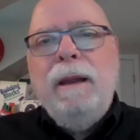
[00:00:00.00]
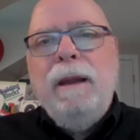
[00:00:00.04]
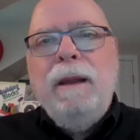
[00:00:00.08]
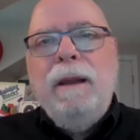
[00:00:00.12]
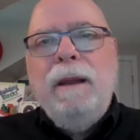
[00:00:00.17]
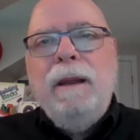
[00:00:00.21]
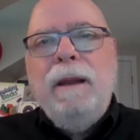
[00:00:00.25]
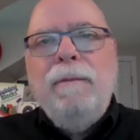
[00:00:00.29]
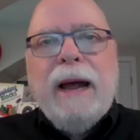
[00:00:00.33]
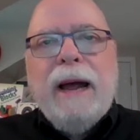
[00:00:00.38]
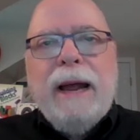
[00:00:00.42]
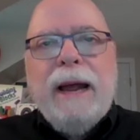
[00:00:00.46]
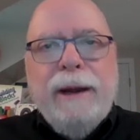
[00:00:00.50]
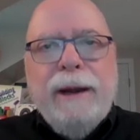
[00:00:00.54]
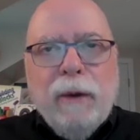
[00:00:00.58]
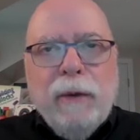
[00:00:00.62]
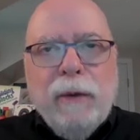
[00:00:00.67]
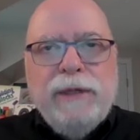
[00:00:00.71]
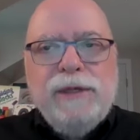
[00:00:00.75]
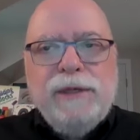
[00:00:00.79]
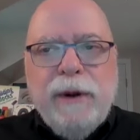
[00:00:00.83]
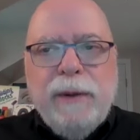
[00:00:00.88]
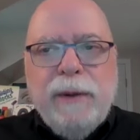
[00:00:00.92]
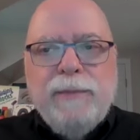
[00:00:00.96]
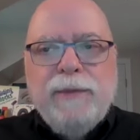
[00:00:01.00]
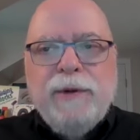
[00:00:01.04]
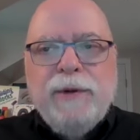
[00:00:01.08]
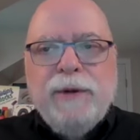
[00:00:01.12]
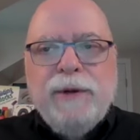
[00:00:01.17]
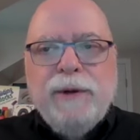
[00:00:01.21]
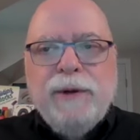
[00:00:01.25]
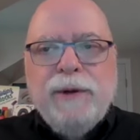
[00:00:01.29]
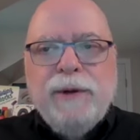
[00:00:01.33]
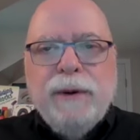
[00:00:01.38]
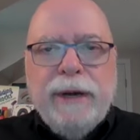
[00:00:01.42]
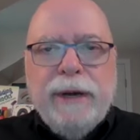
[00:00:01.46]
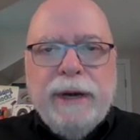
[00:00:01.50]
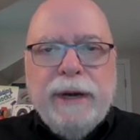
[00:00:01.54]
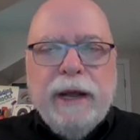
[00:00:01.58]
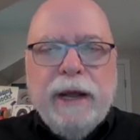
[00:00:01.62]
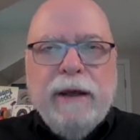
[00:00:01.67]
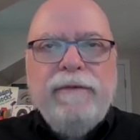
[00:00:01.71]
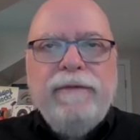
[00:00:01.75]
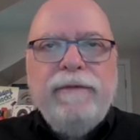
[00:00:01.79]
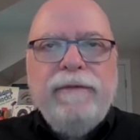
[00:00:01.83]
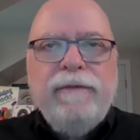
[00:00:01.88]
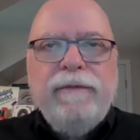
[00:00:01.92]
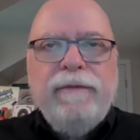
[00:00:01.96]
By knowing scripture
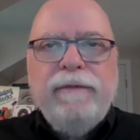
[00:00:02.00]
enough,